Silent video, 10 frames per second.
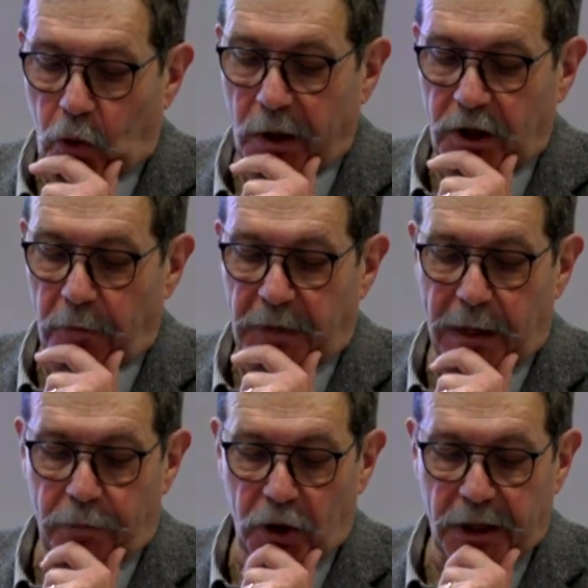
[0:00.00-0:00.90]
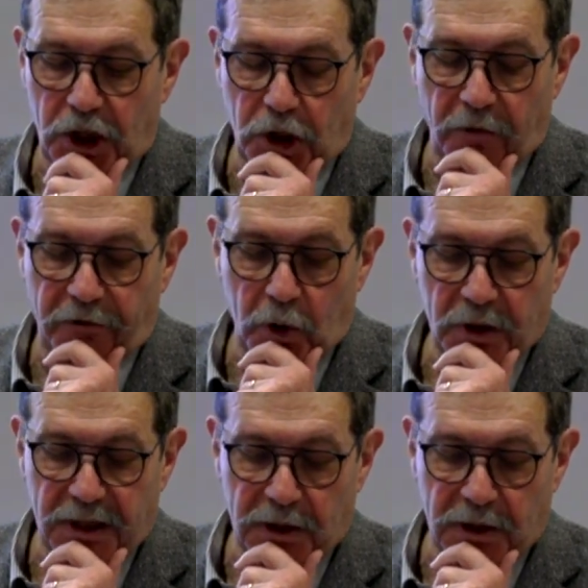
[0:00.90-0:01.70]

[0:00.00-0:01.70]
Quantum teleportation, of course,